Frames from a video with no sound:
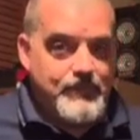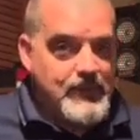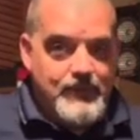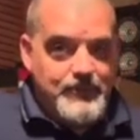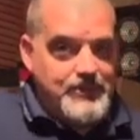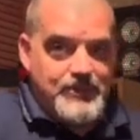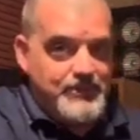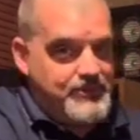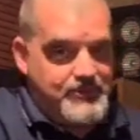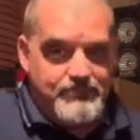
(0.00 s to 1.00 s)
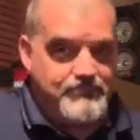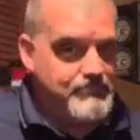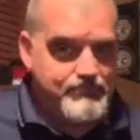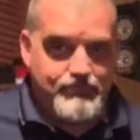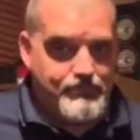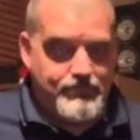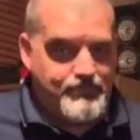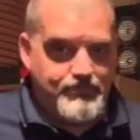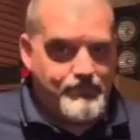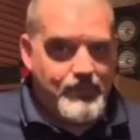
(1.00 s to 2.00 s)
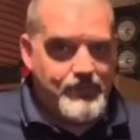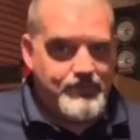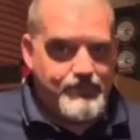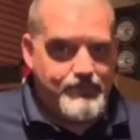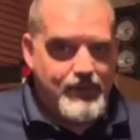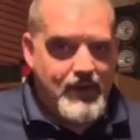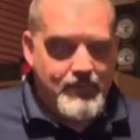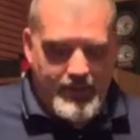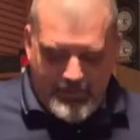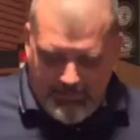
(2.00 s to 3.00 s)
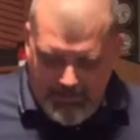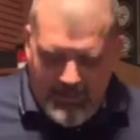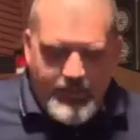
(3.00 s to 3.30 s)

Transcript: it was just bare minimal.